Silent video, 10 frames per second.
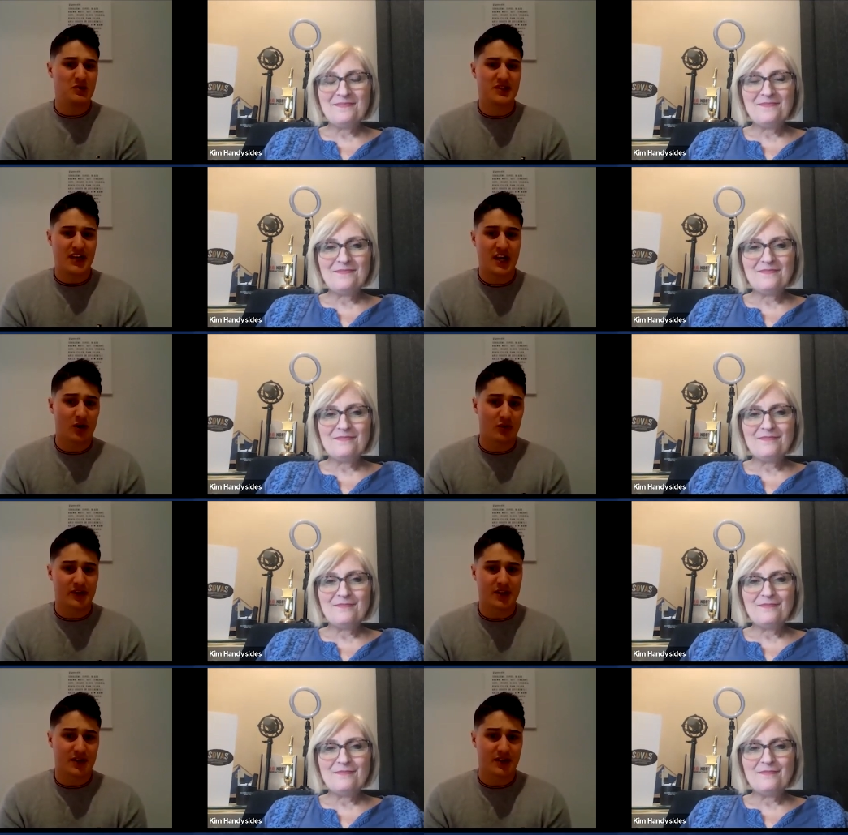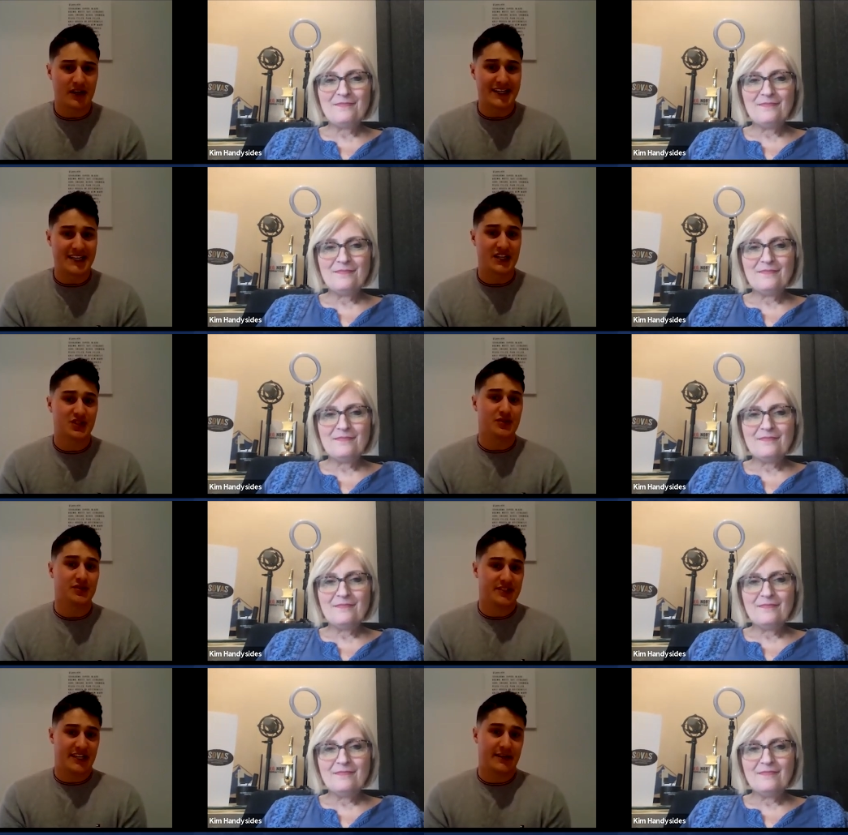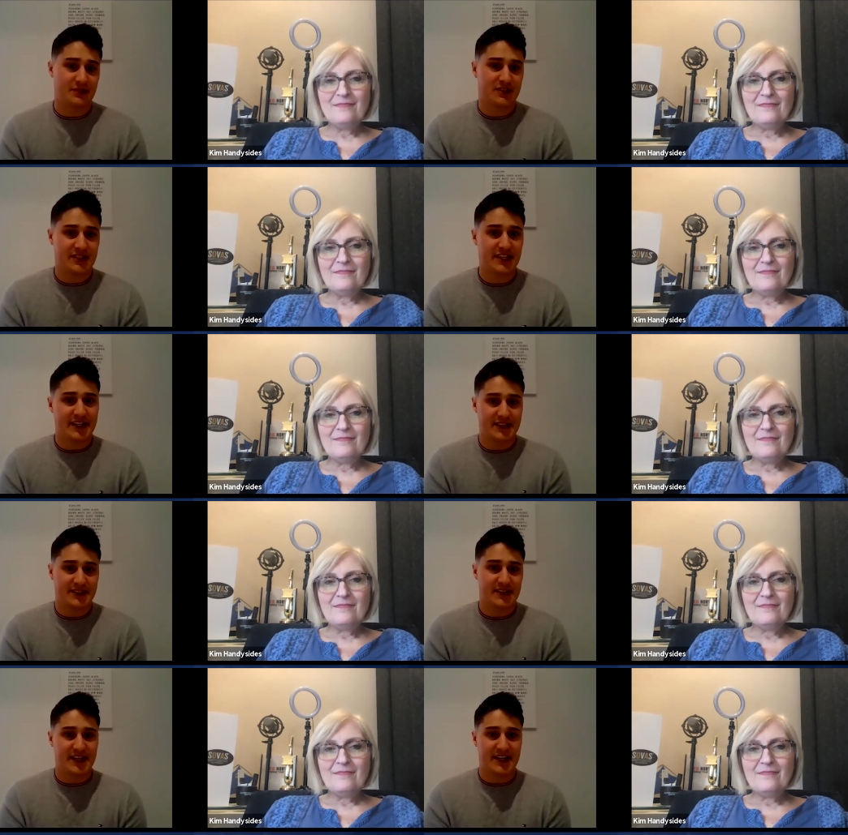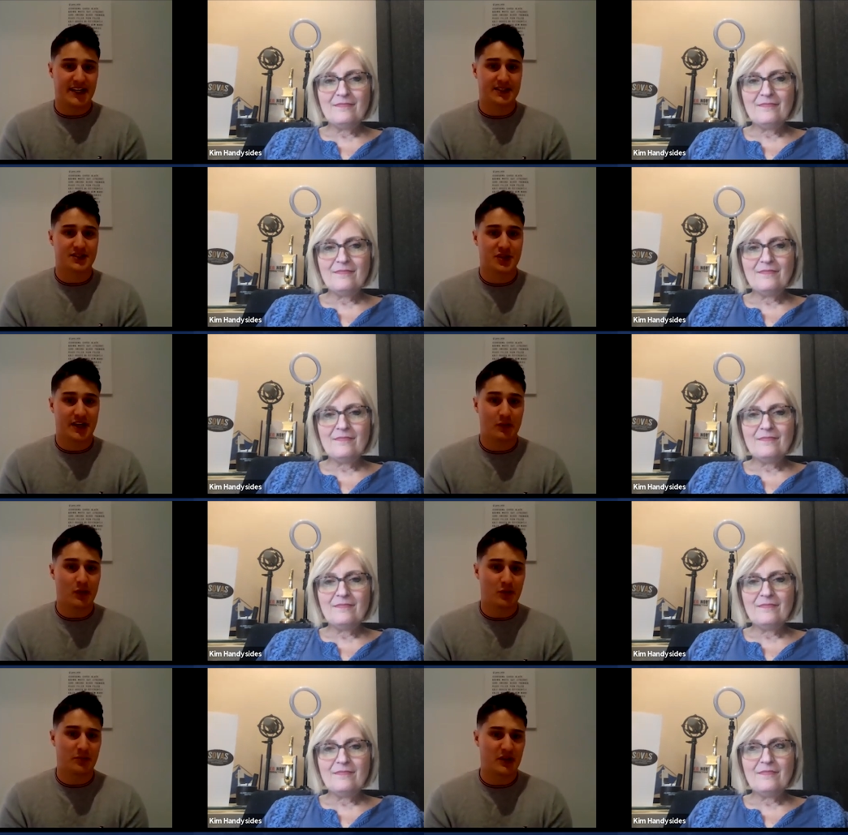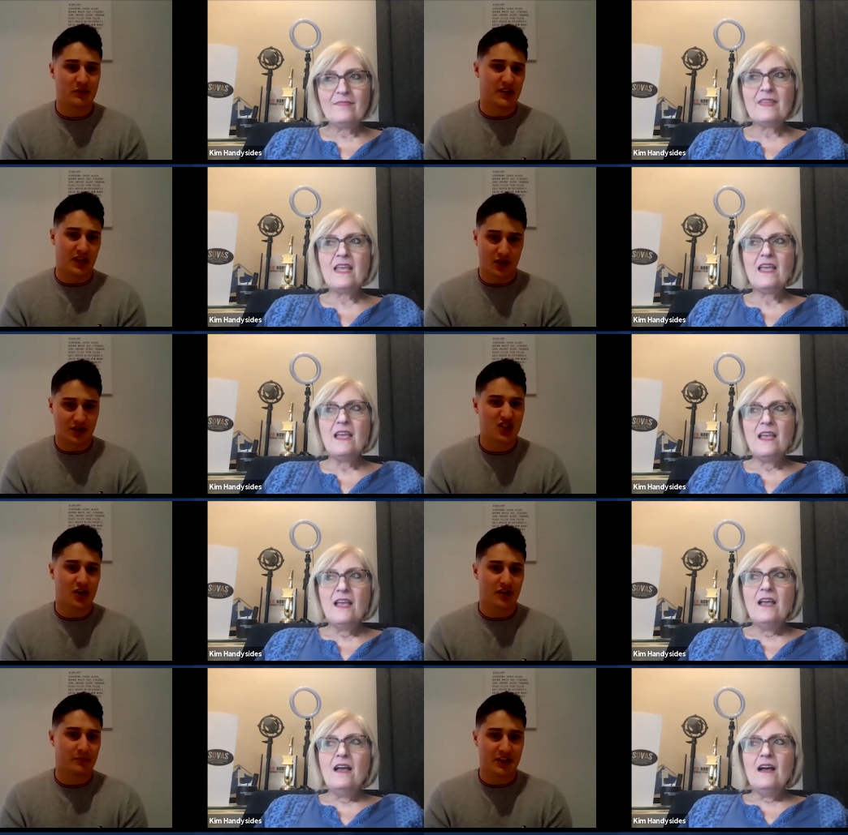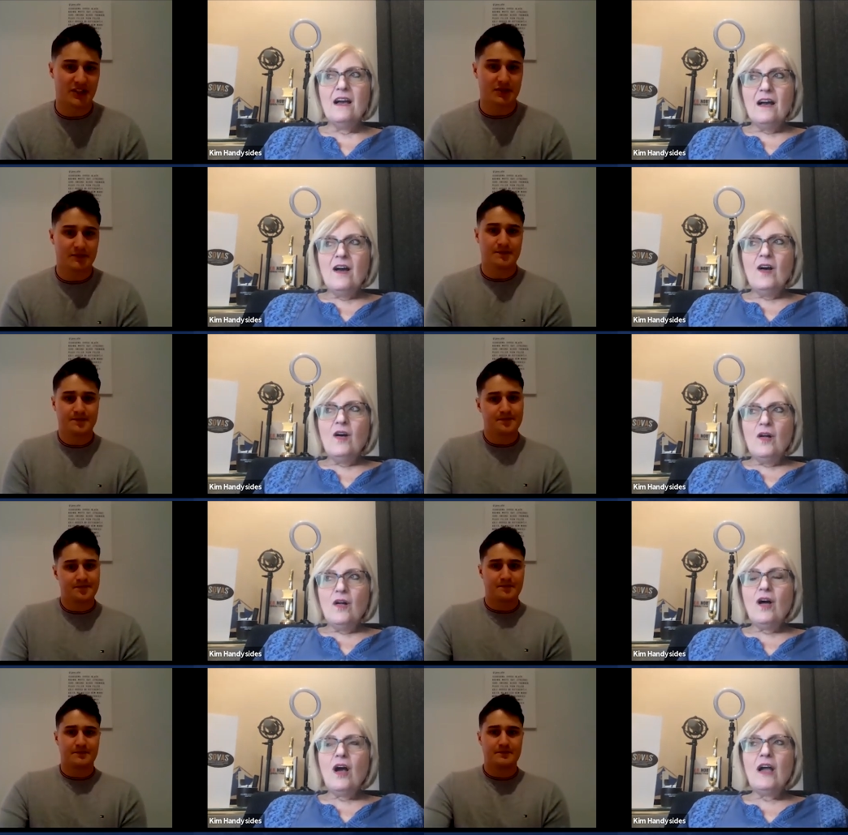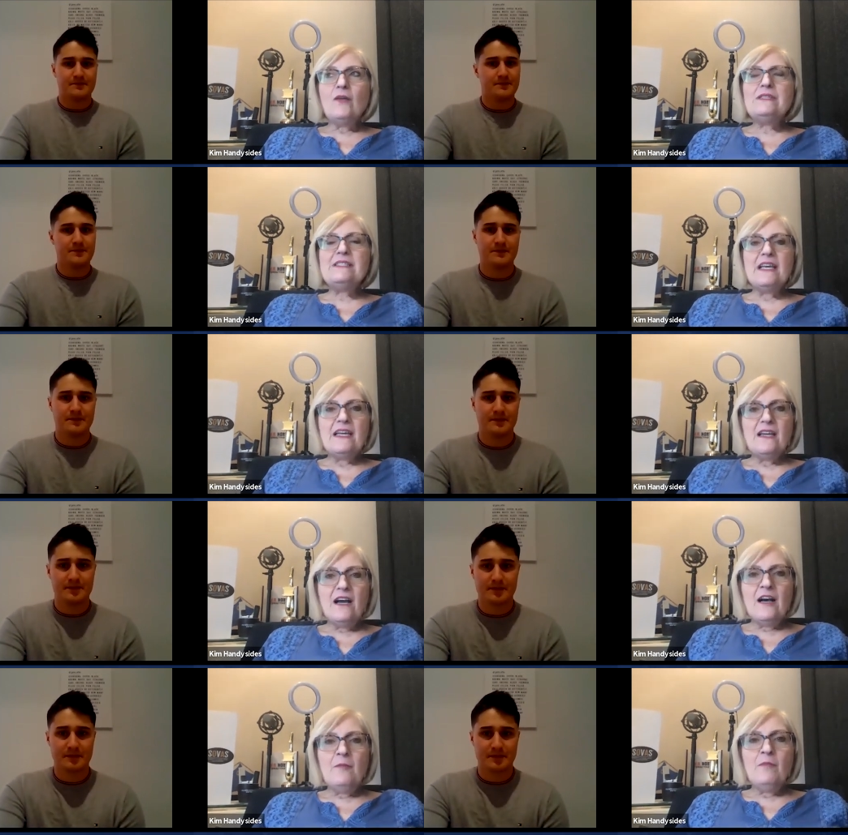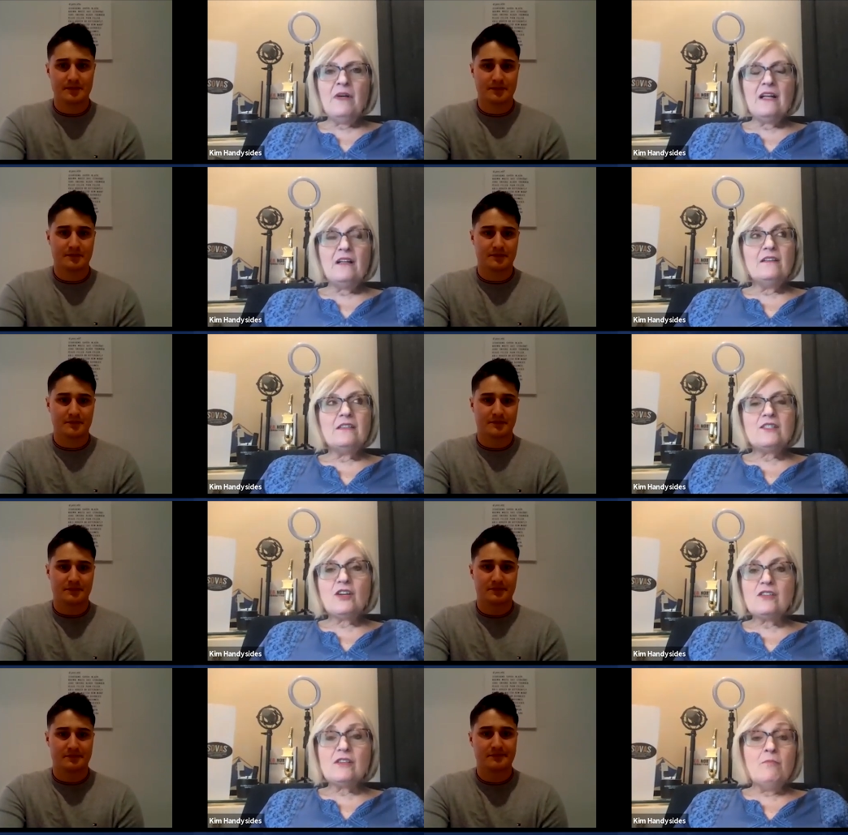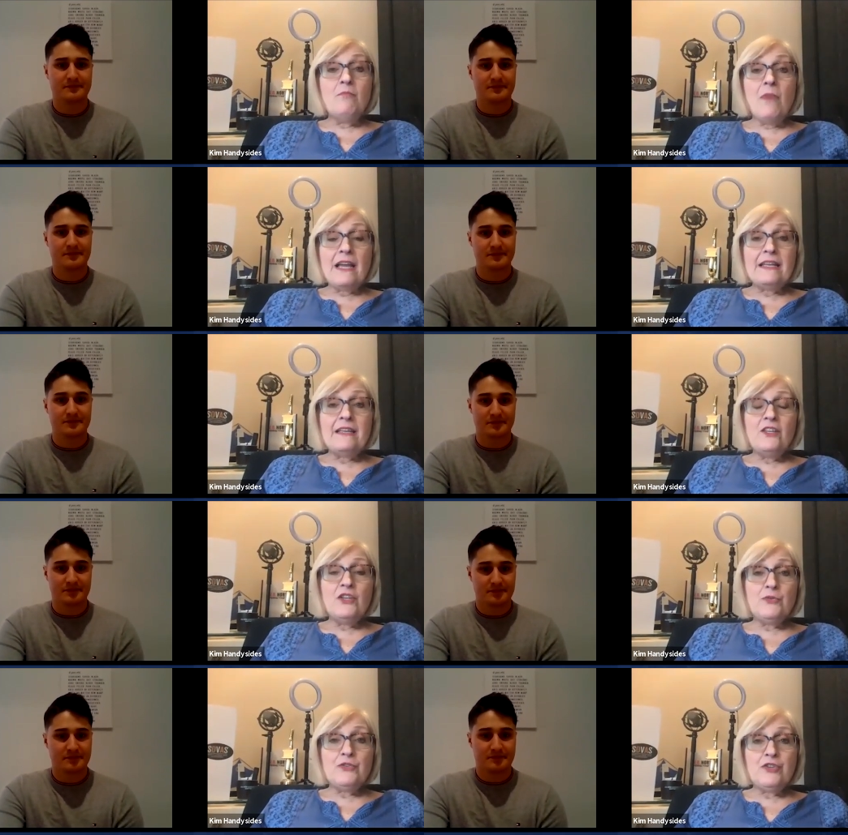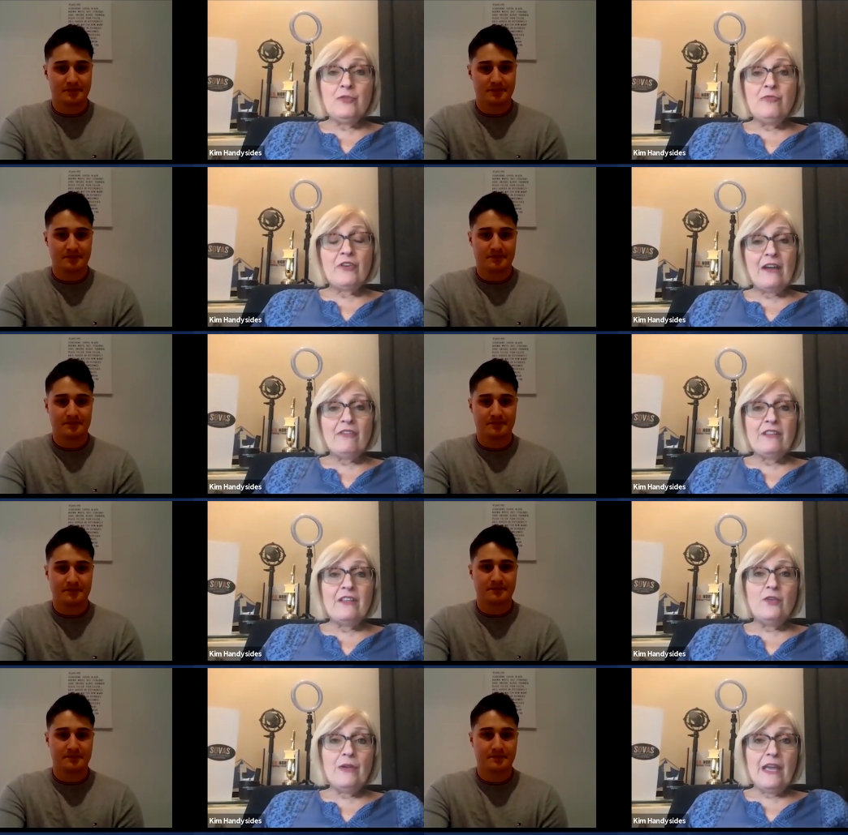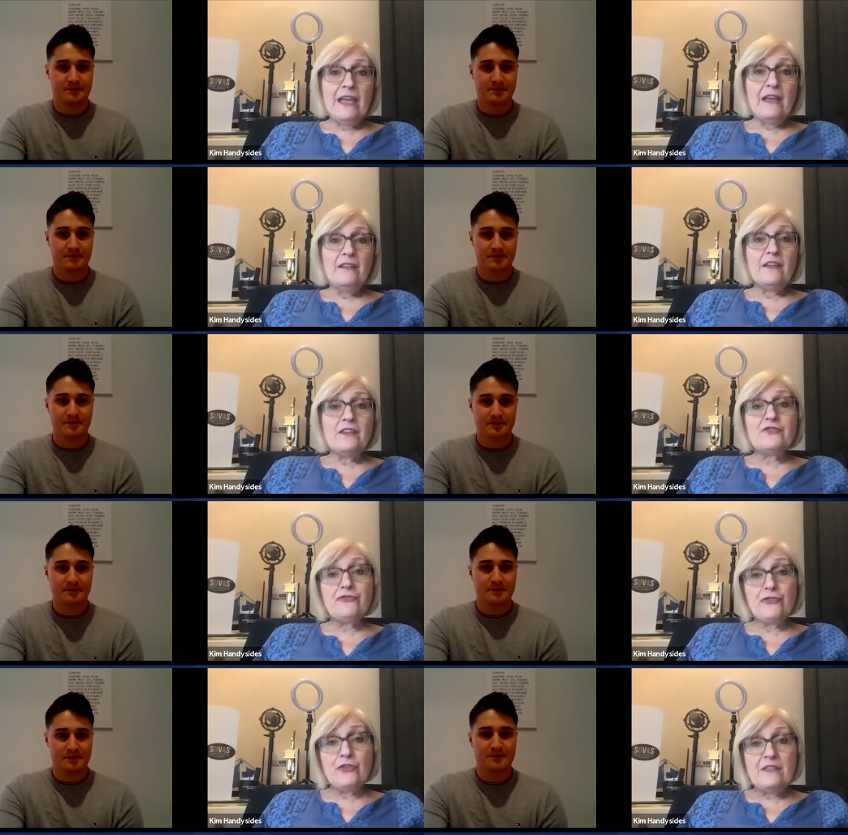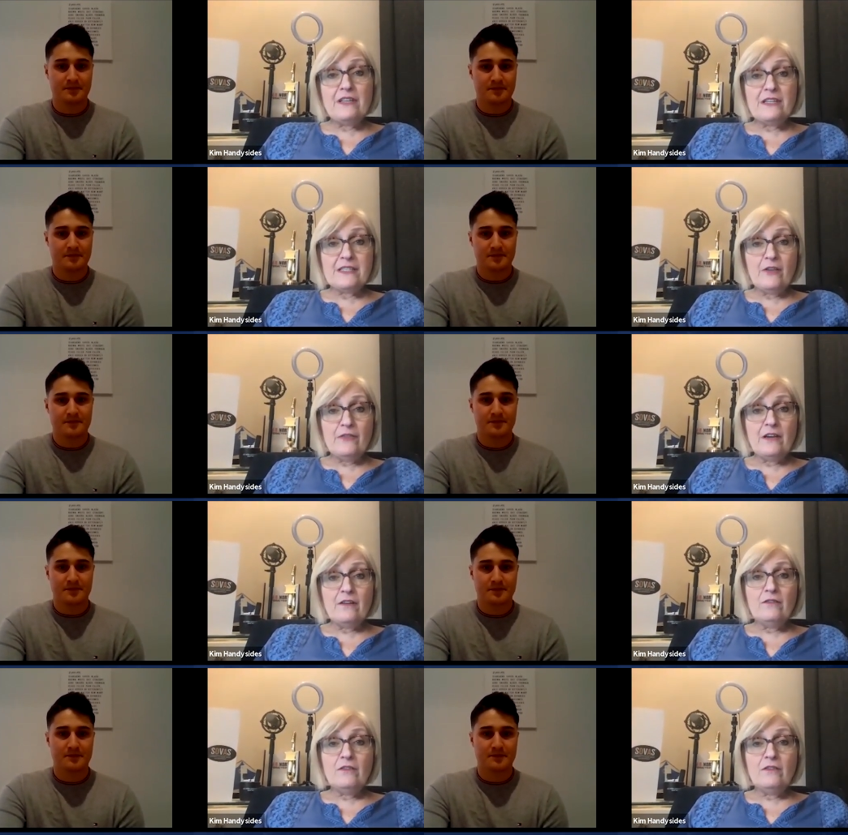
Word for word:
Speaker 1: What would you say are really good initial steps to get into that acting training? What would be a really good starting place?
Speaker 2: I would say, um, start mining YouTube for everything you can that is free, that is out there.